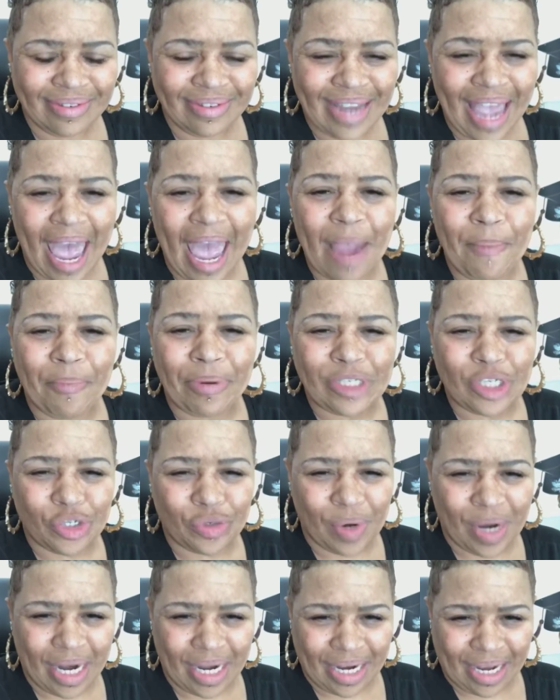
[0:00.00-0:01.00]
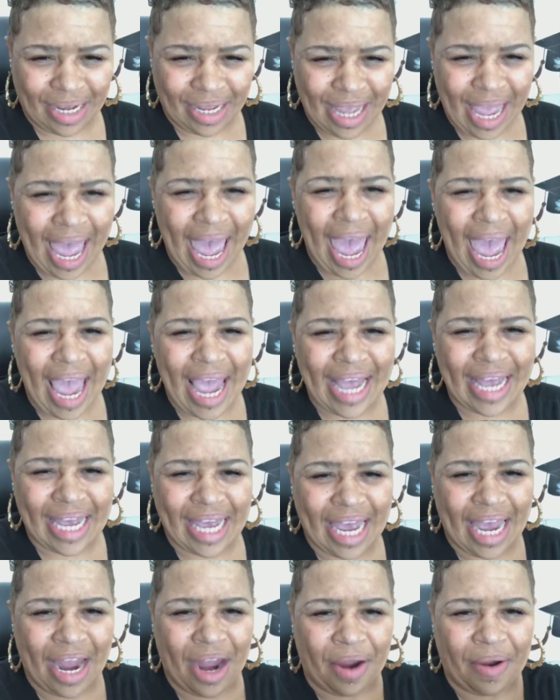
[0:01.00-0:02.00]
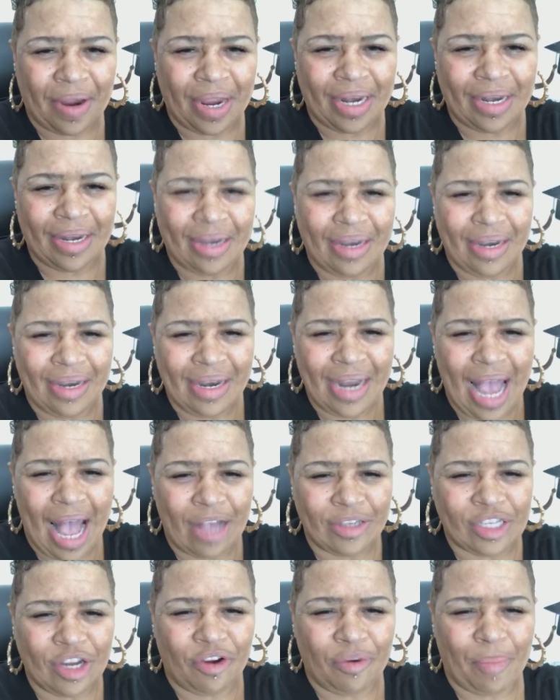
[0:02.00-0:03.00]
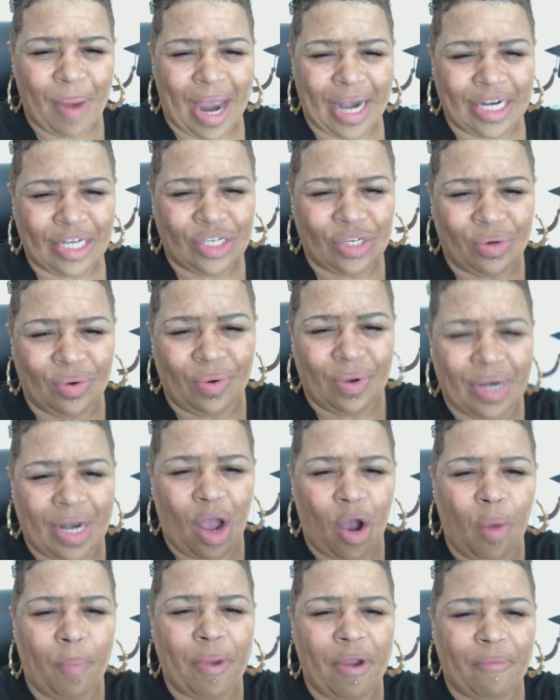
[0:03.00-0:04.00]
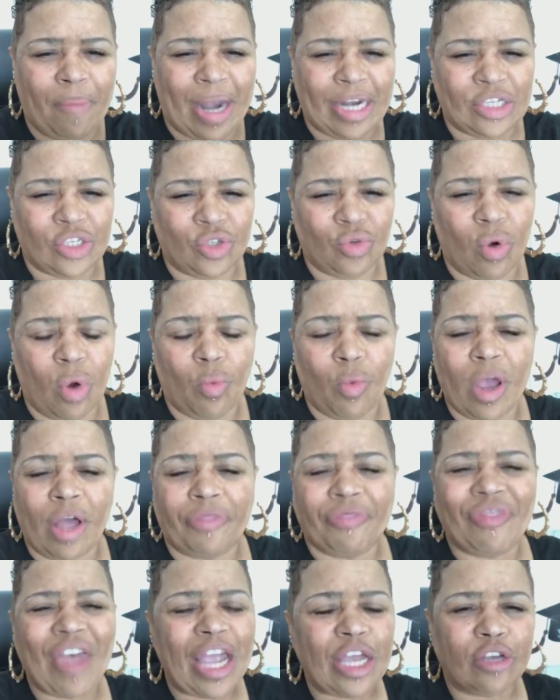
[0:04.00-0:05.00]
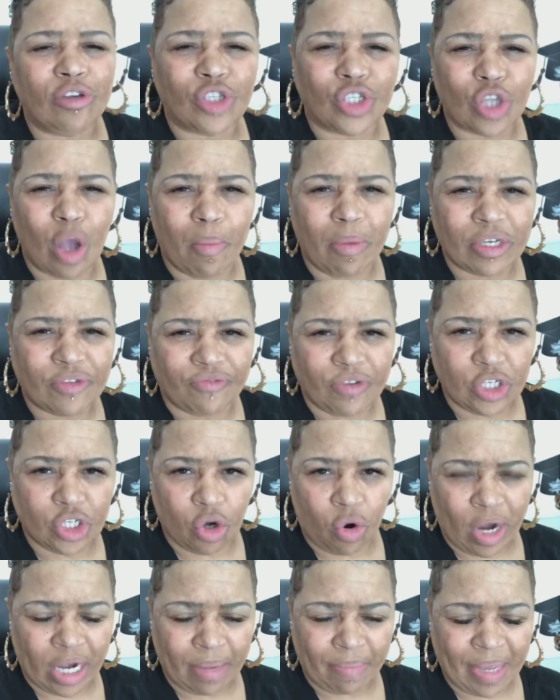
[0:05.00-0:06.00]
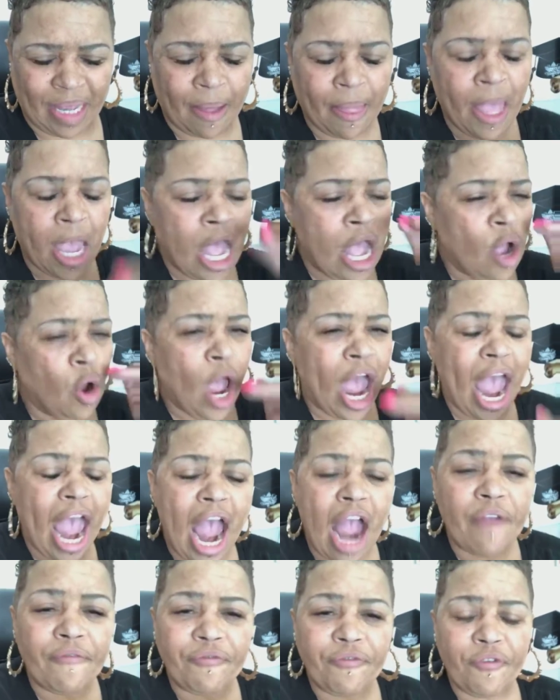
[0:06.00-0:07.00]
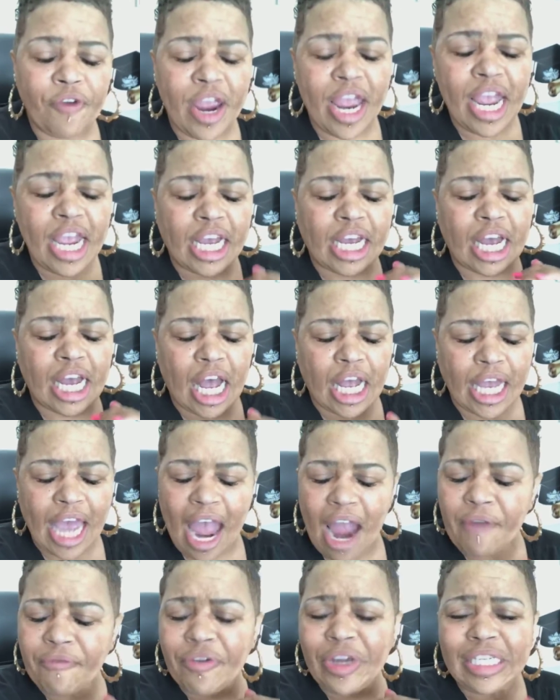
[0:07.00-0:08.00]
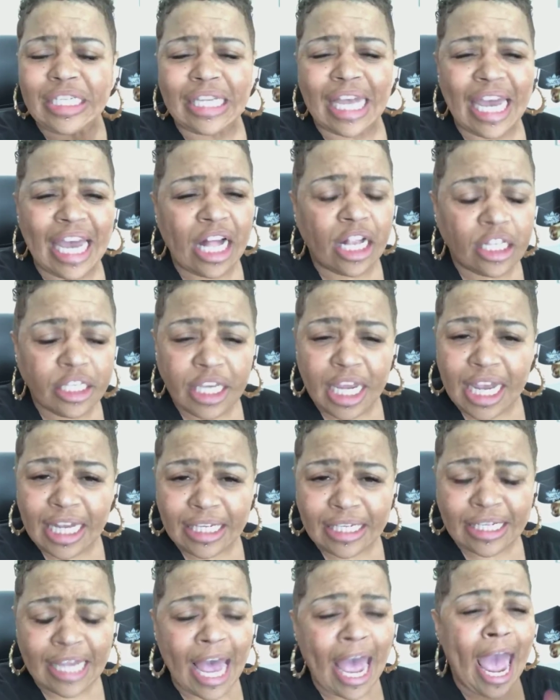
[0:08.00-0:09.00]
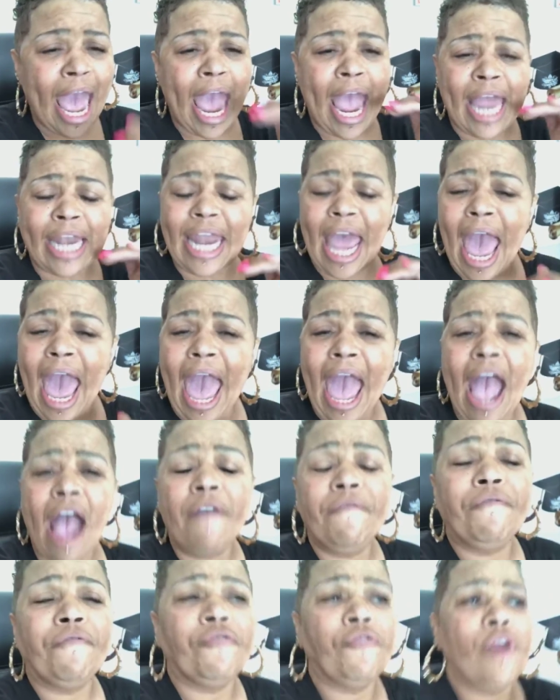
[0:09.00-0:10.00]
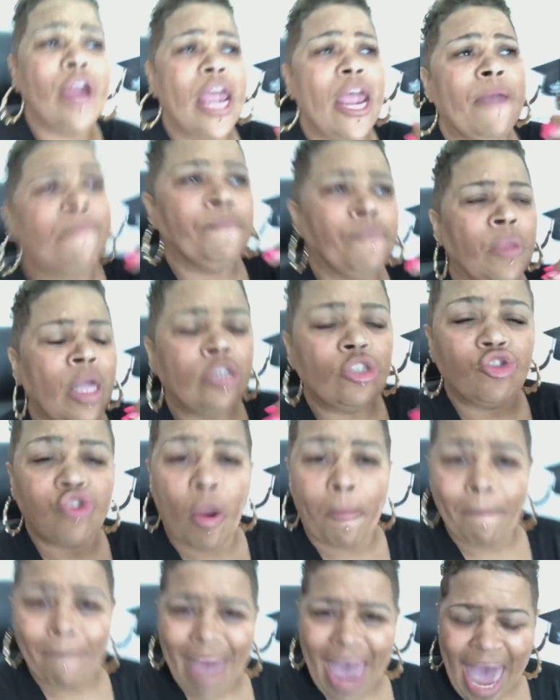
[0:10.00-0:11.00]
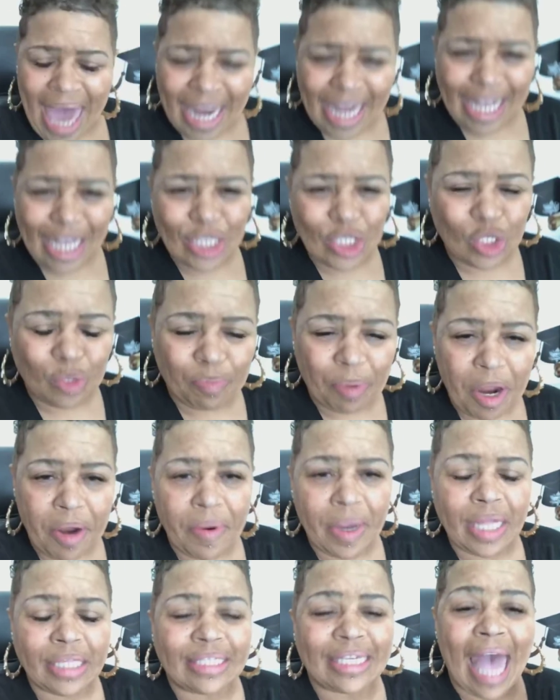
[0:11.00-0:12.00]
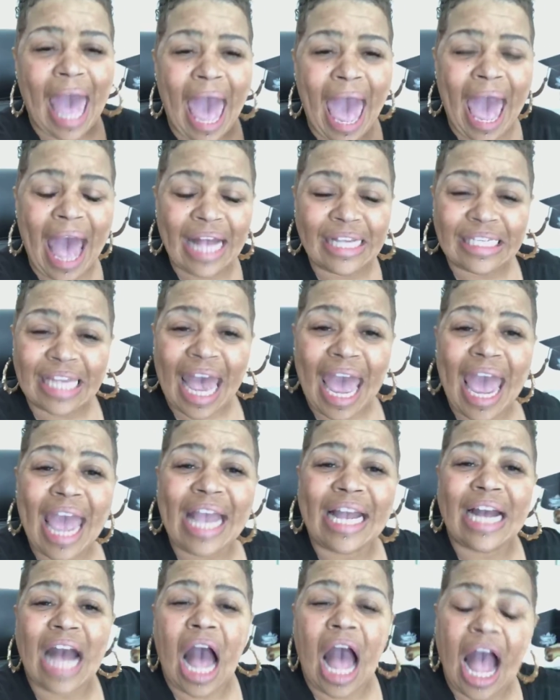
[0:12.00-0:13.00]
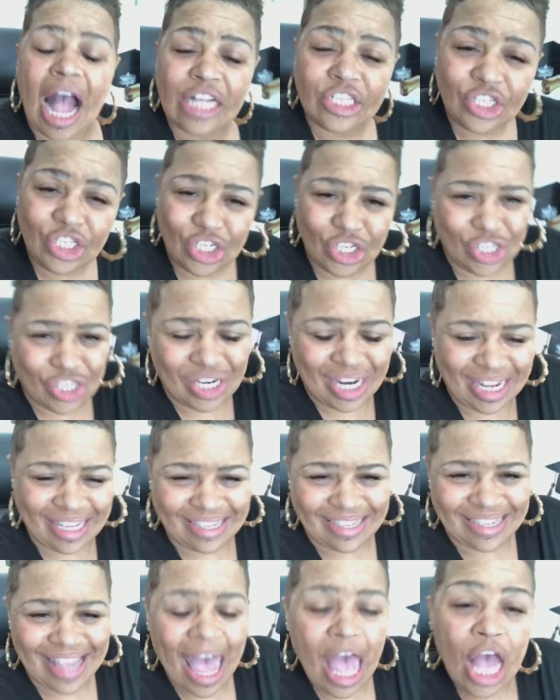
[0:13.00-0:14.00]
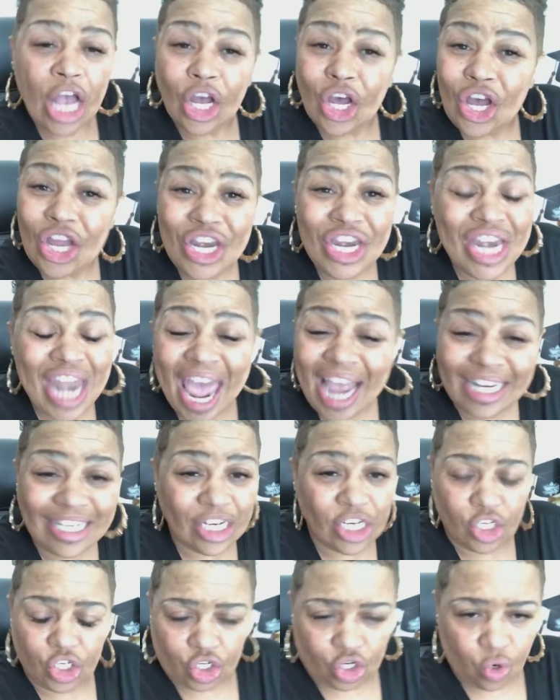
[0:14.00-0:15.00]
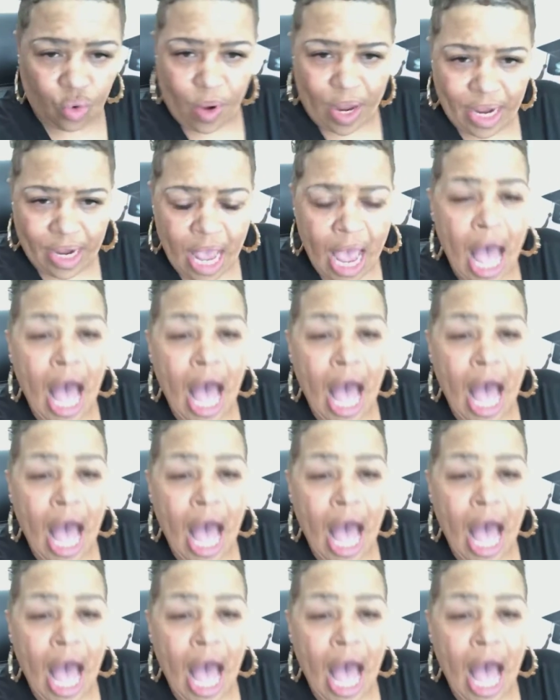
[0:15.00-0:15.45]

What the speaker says: Hey, Patrina. Hey, Karen. How's everybody doing? I hope everybody's doing well. Thank you so much for joining me. Every illness and every traumatic experience has a consciousness connected to it.